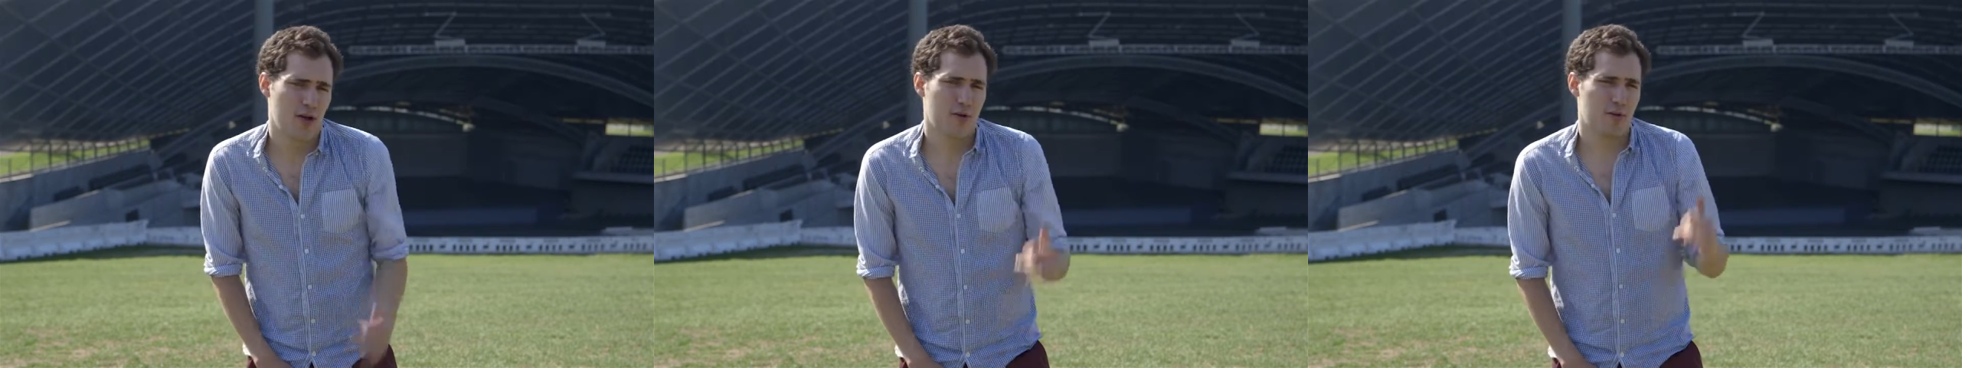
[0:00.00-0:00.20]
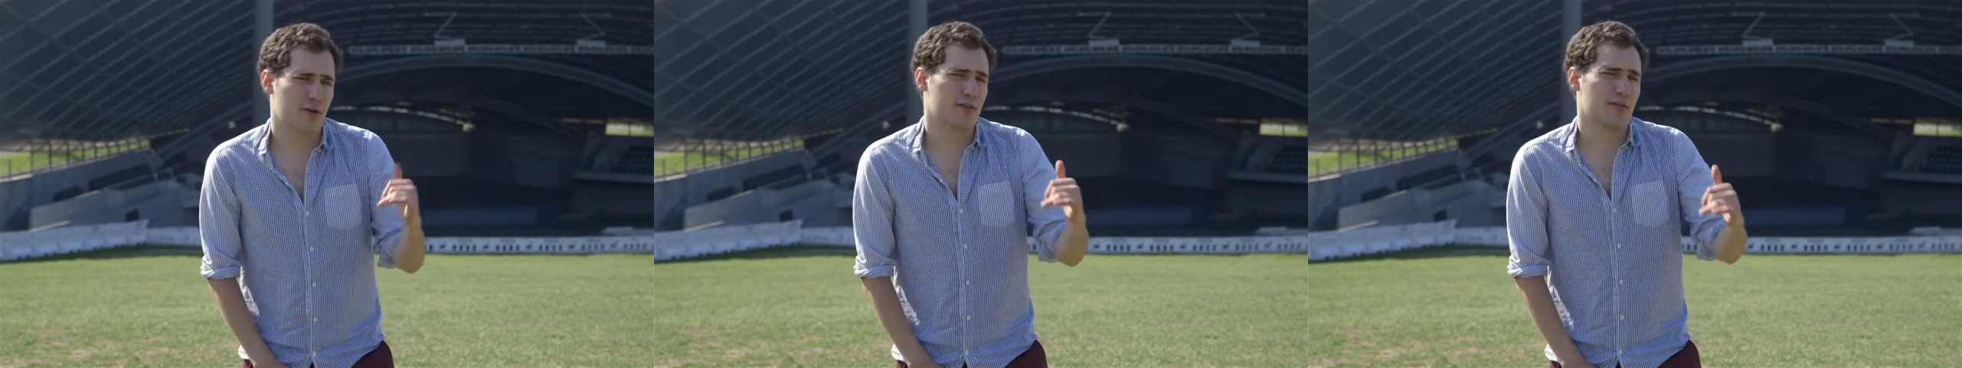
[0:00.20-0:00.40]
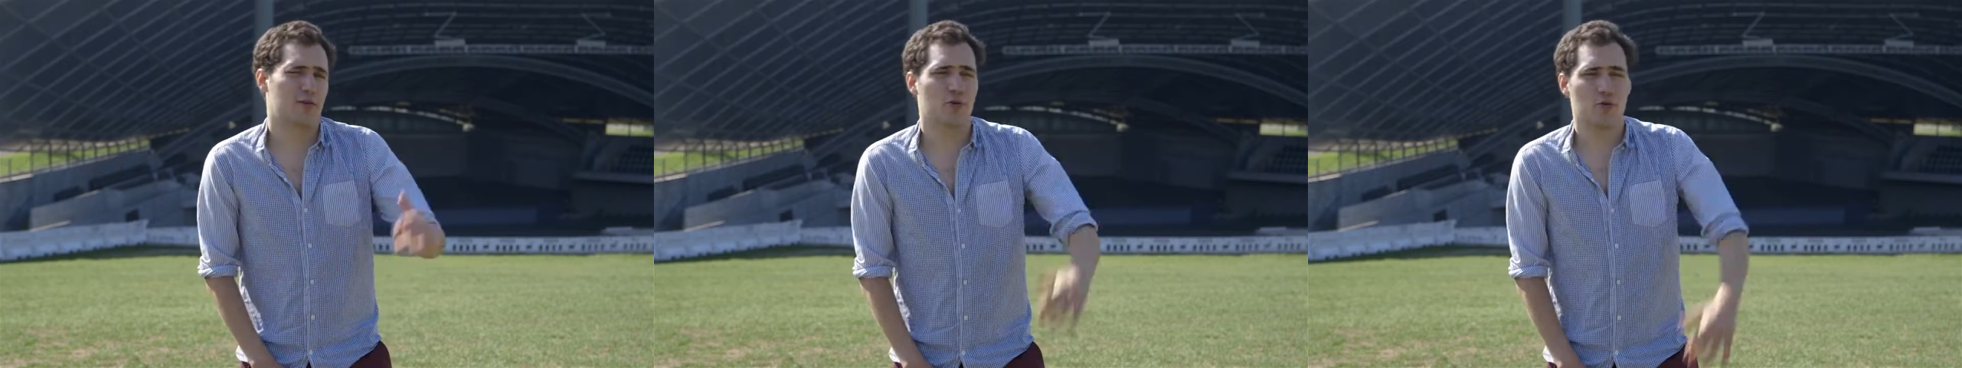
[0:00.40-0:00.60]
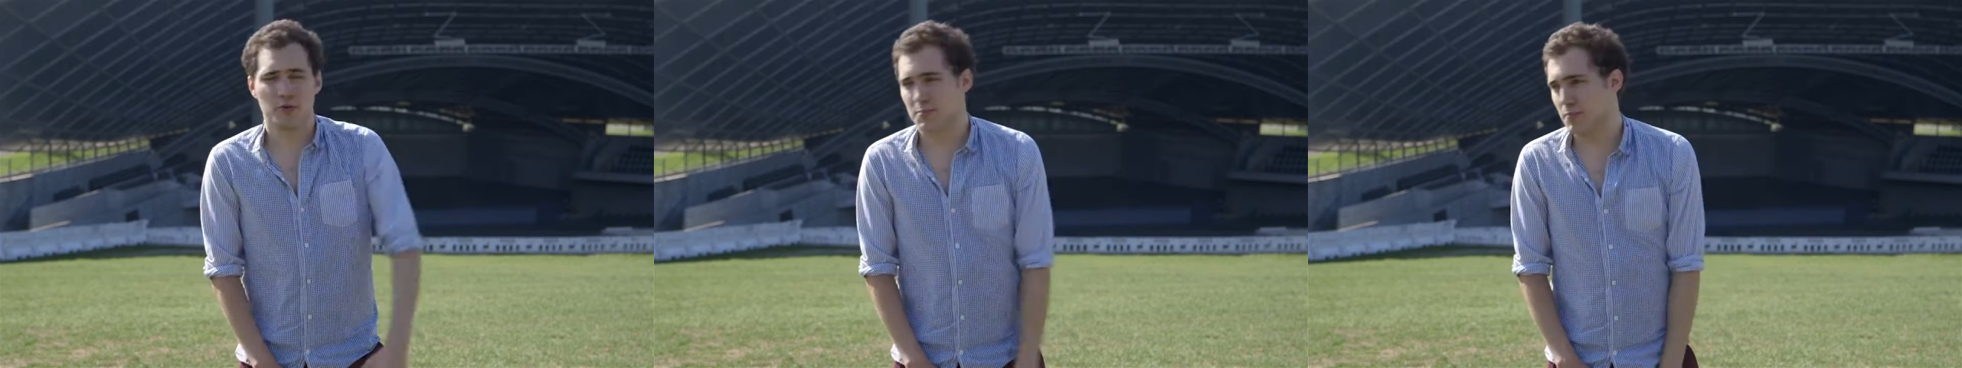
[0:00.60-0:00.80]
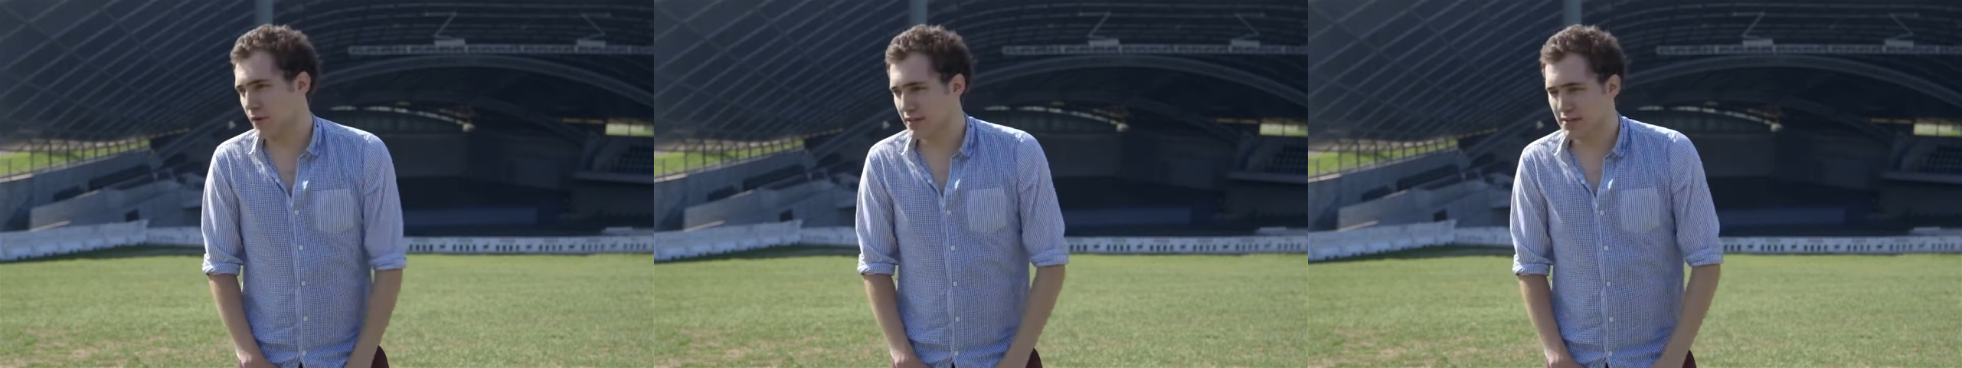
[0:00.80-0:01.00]
one of the
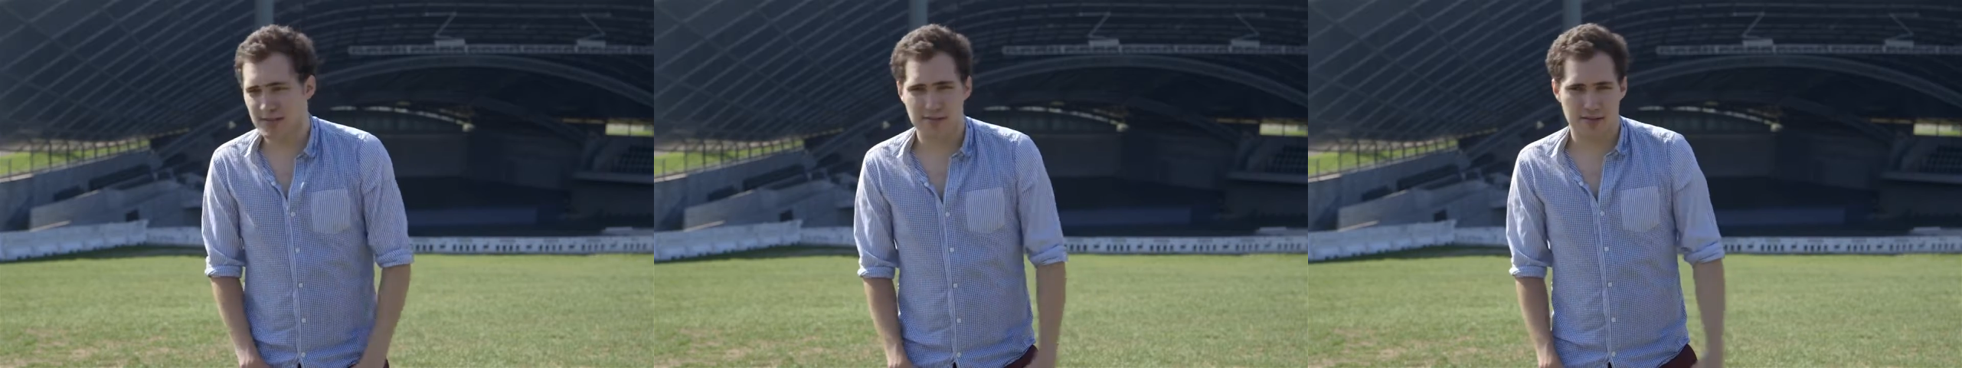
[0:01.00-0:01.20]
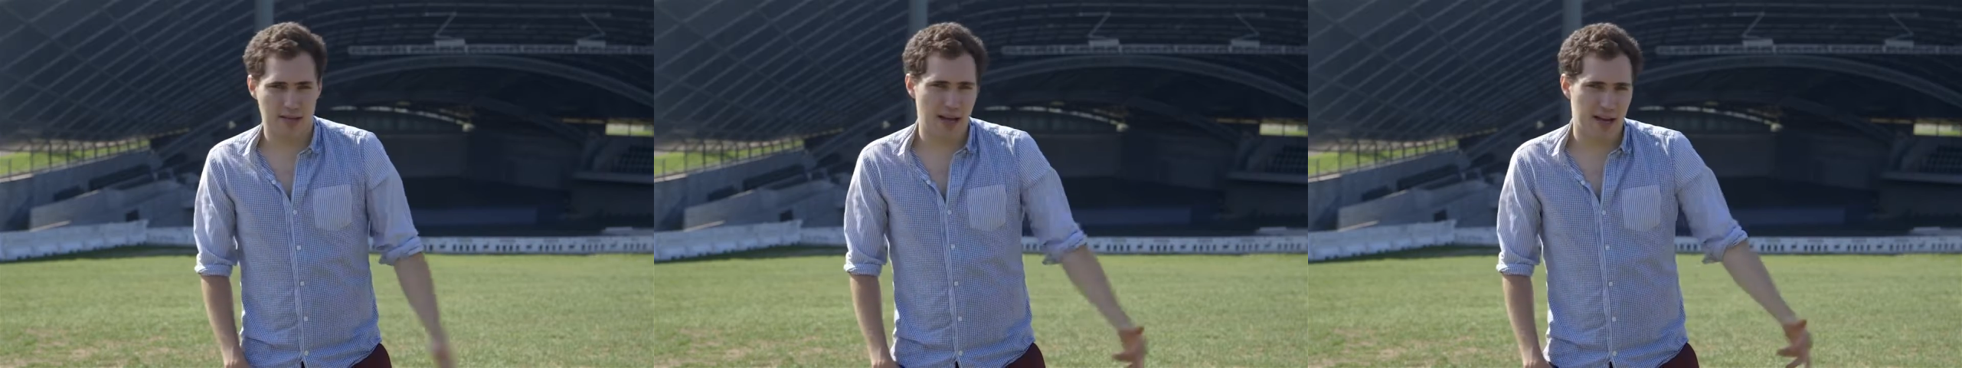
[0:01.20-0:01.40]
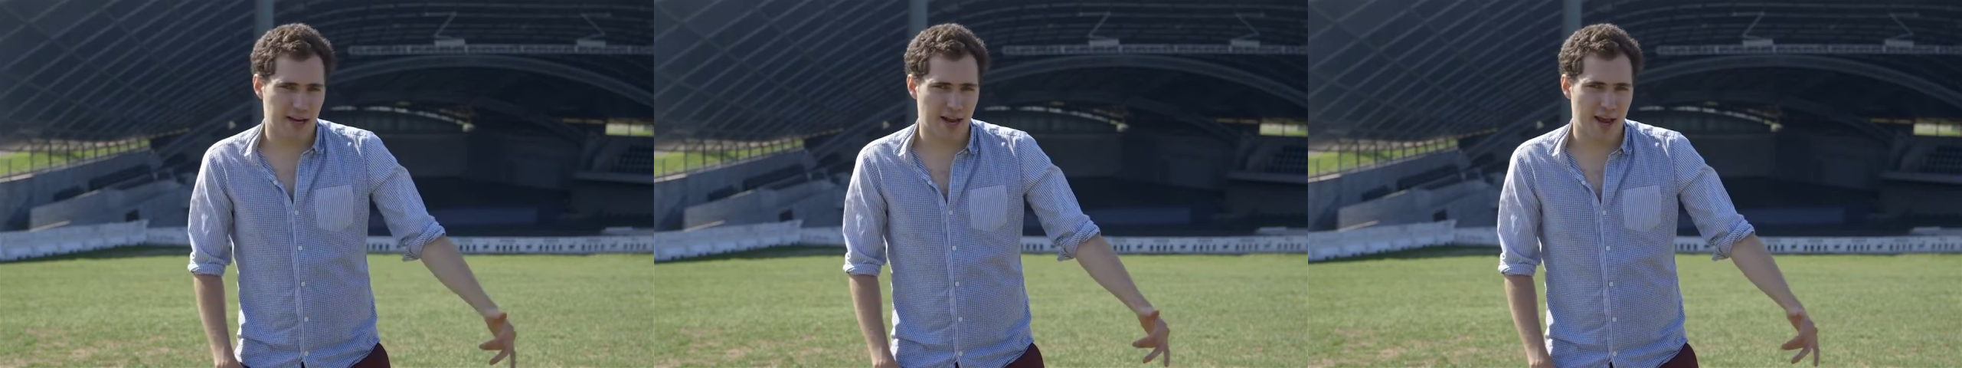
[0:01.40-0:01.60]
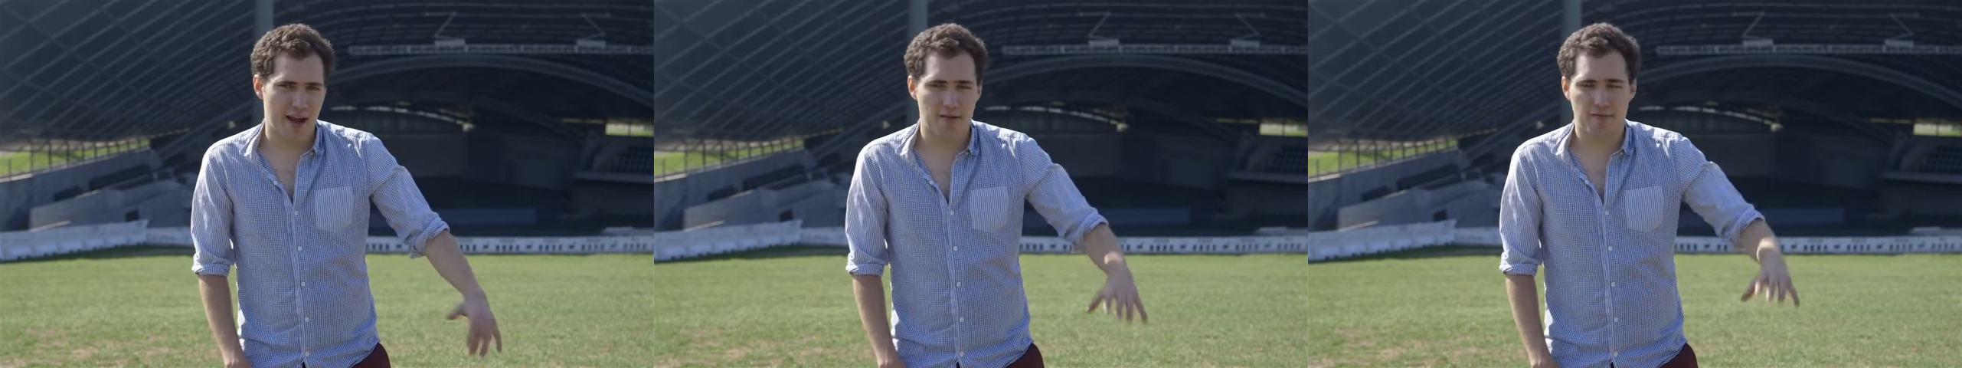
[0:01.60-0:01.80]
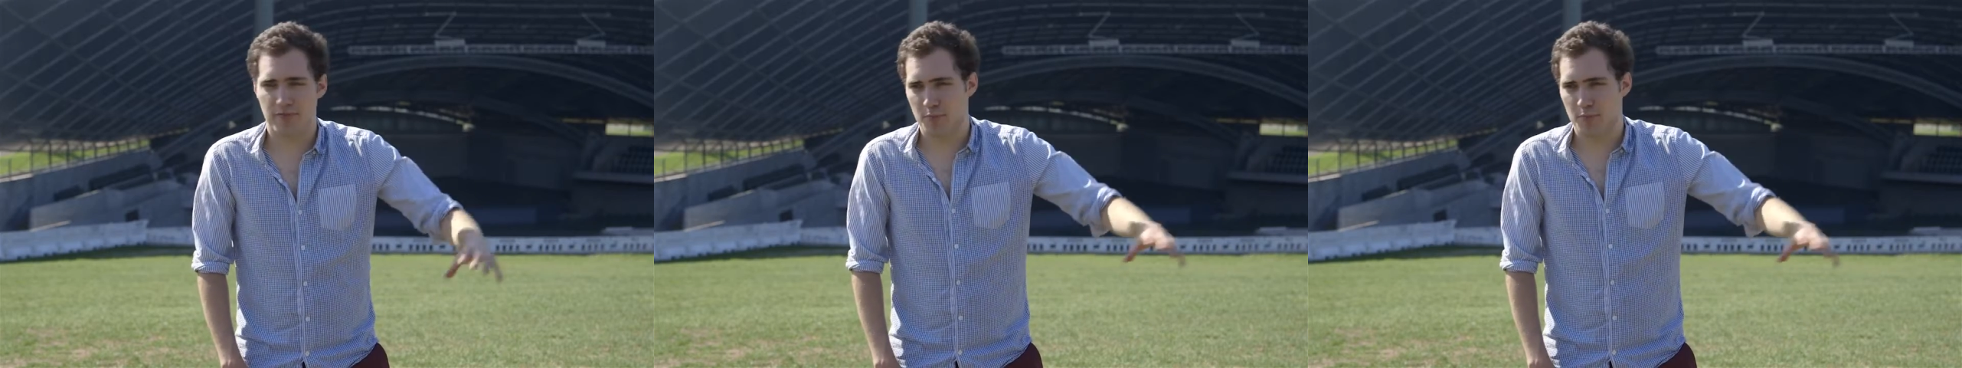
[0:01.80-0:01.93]
coolest places to hang out